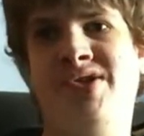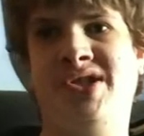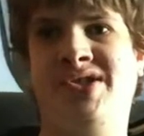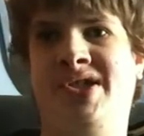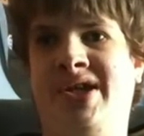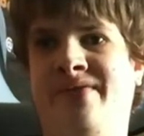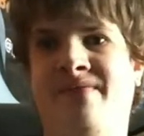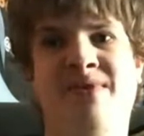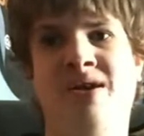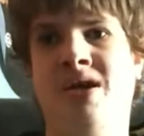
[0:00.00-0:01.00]
16th
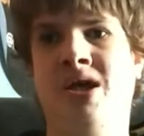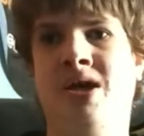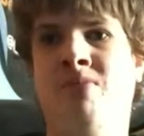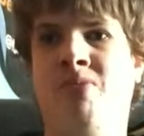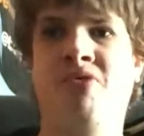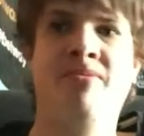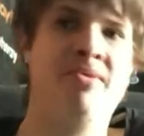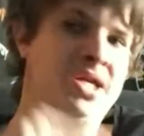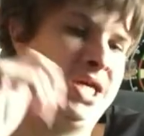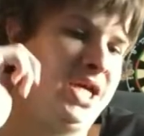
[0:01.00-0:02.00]
in my
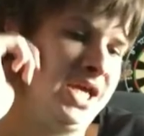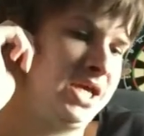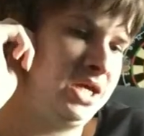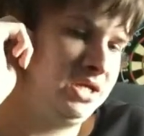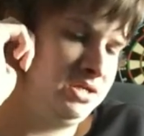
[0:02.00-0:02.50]
Premier League,